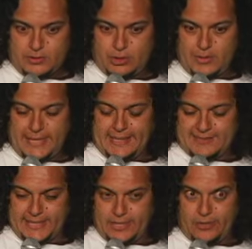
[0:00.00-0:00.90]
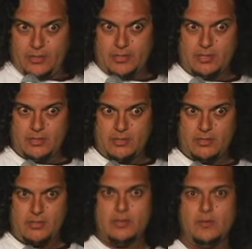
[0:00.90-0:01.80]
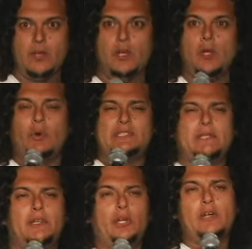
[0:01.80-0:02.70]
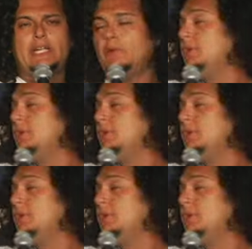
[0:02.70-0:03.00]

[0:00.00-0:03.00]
So they get scared. One time the girl kept